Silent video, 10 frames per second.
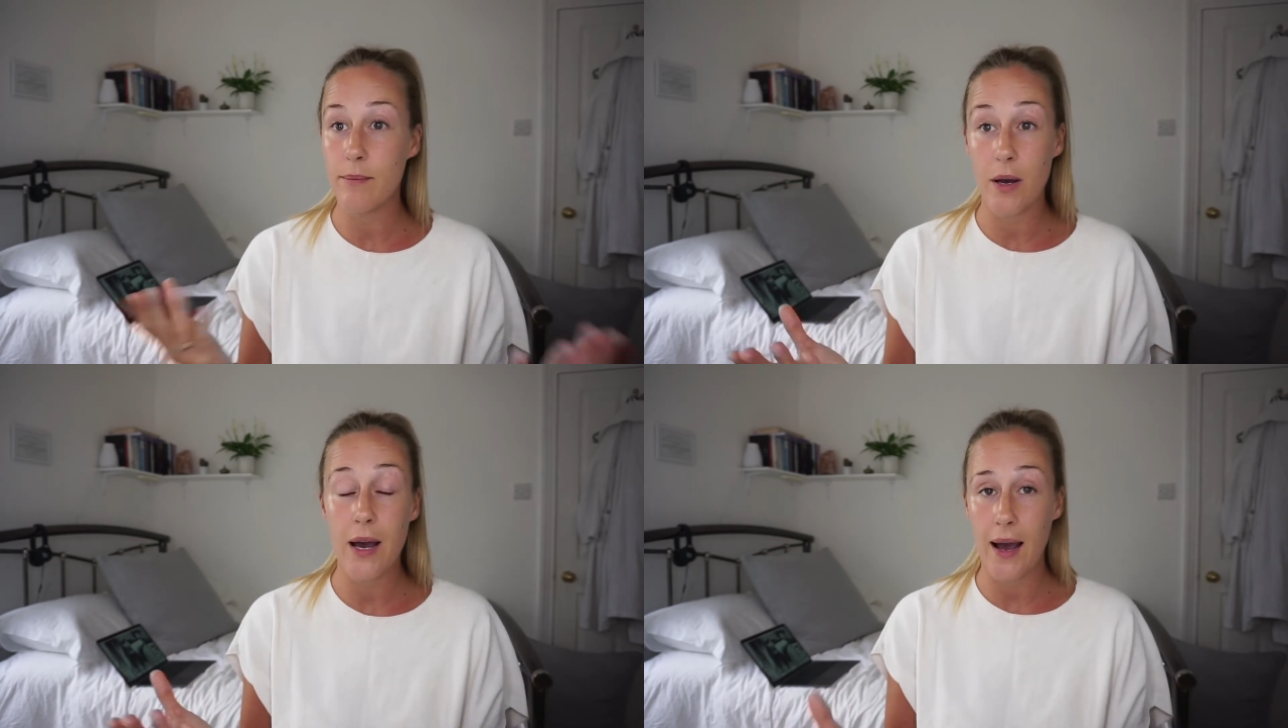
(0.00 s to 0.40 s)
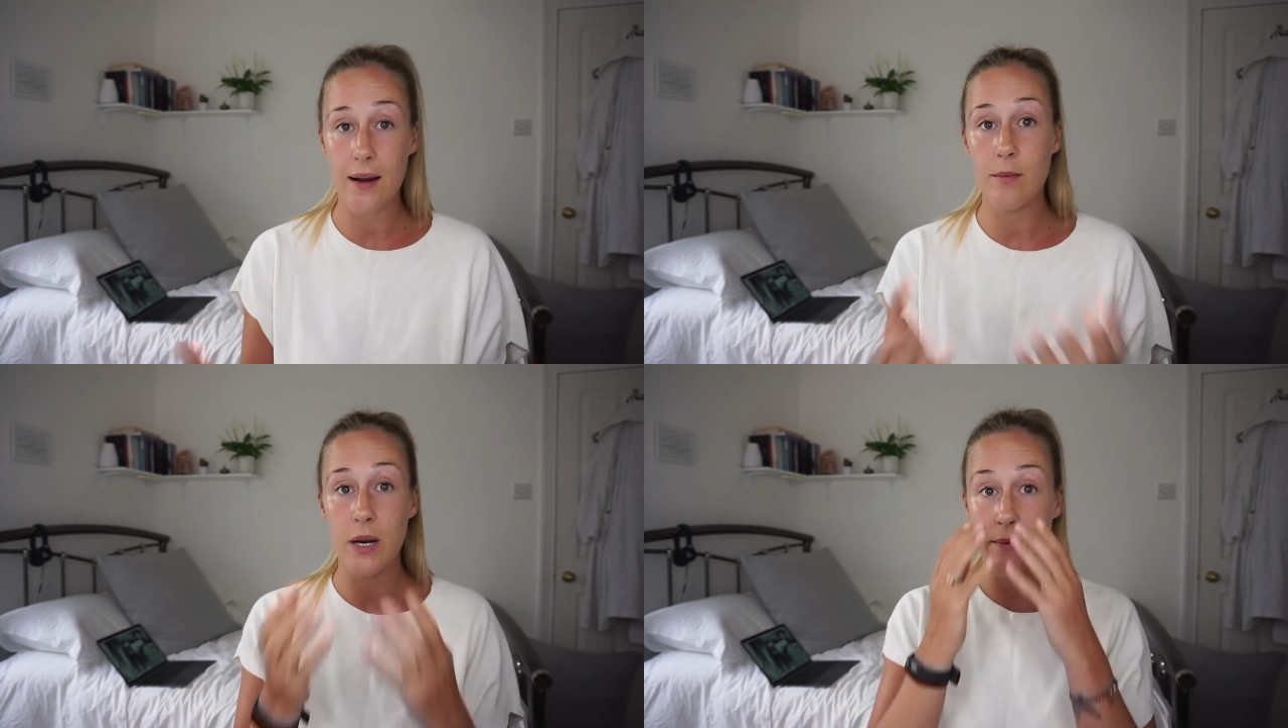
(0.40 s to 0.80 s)
but
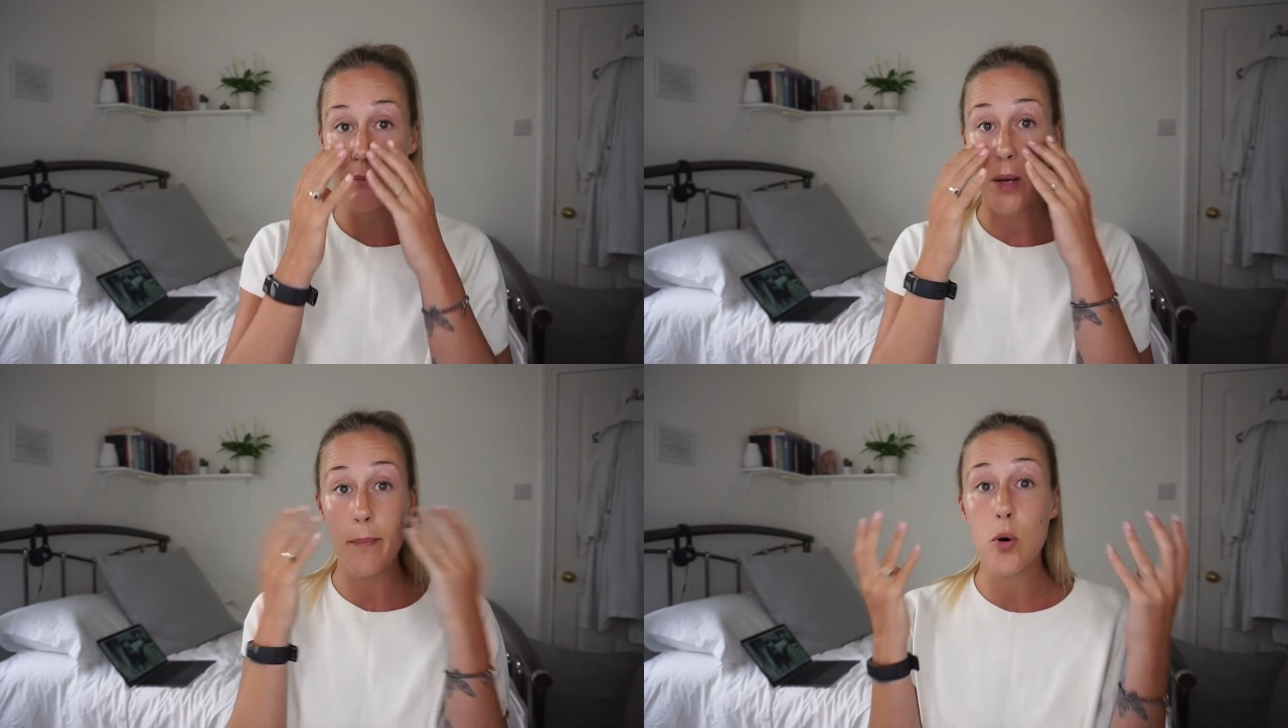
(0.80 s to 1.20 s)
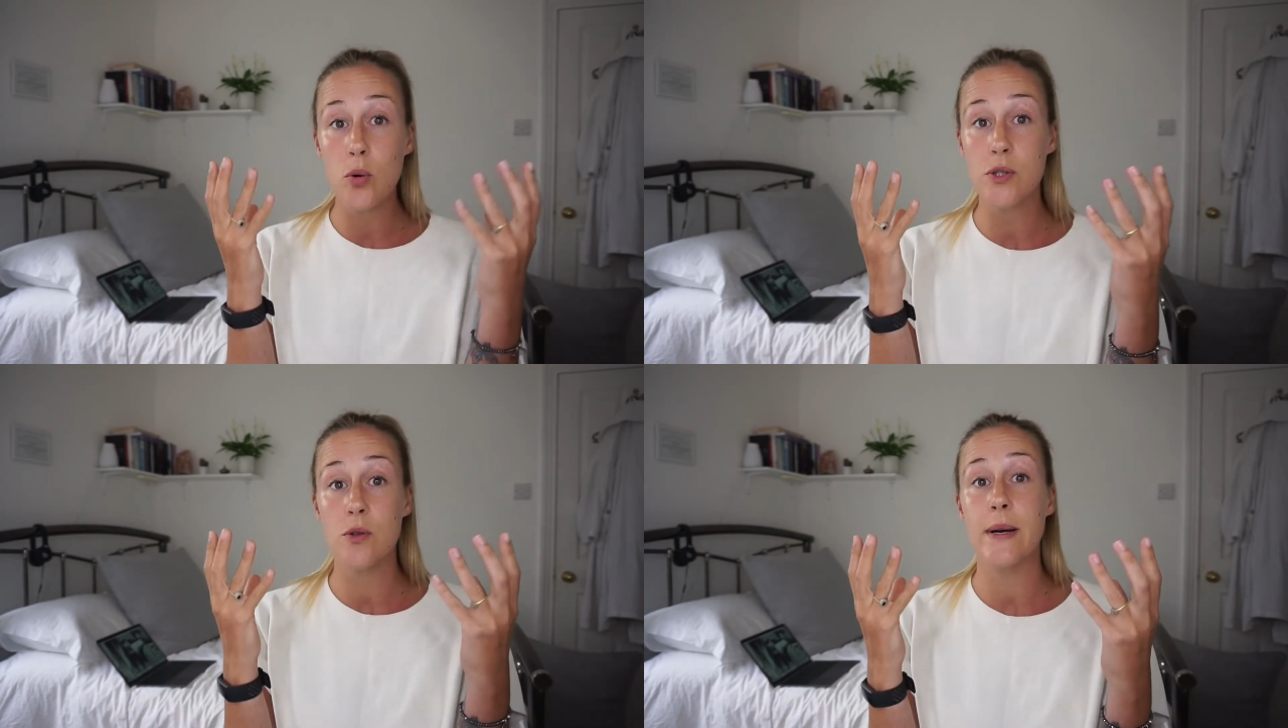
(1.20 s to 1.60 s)
Hannah, my
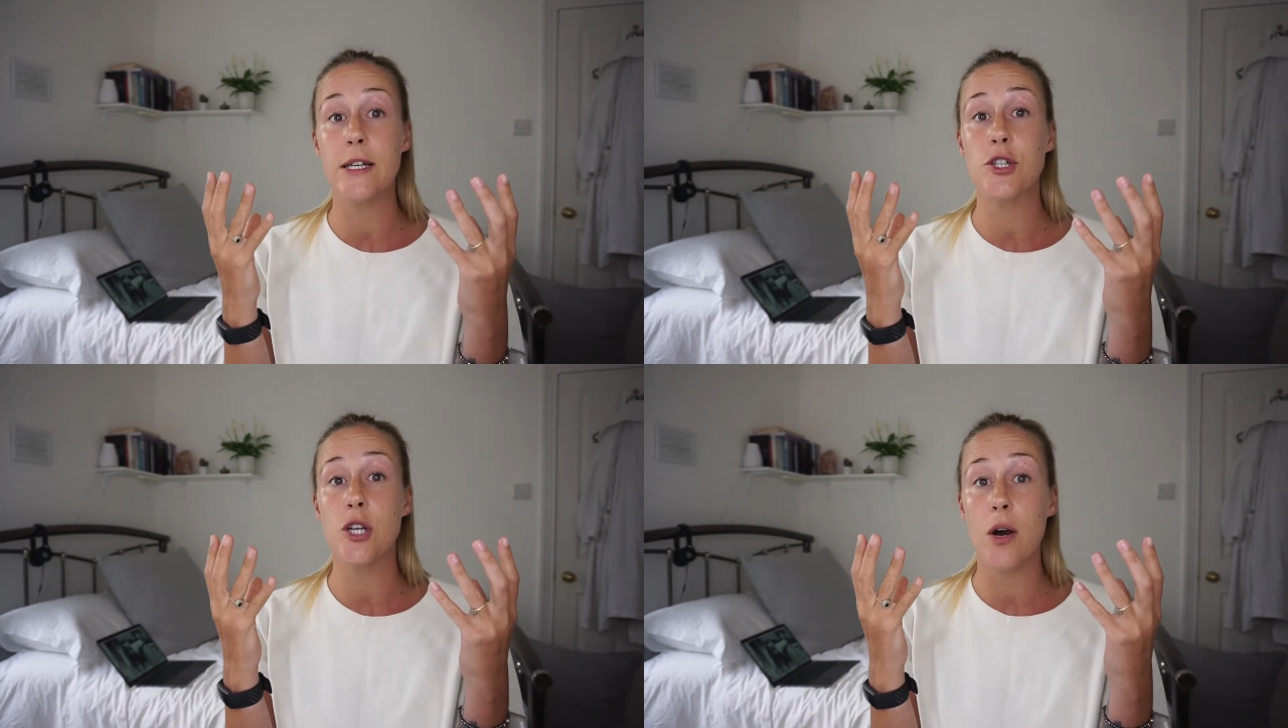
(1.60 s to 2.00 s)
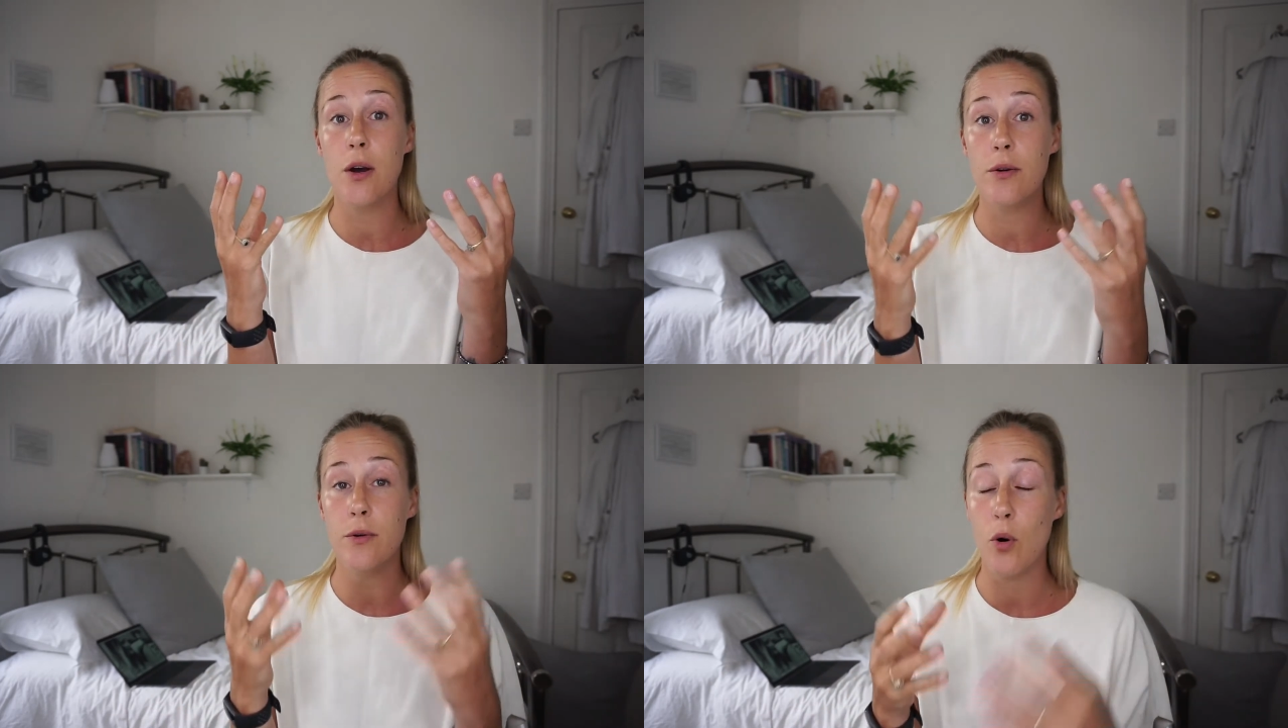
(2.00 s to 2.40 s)
pores always
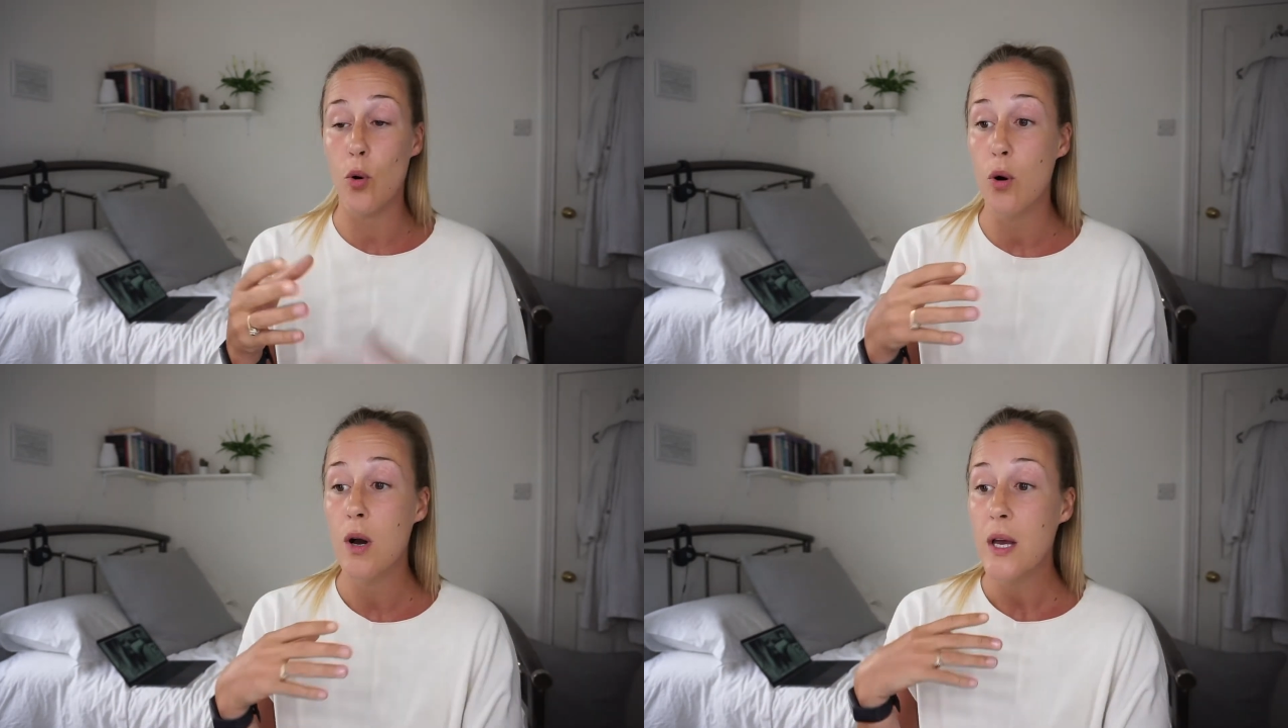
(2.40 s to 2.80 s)
show, or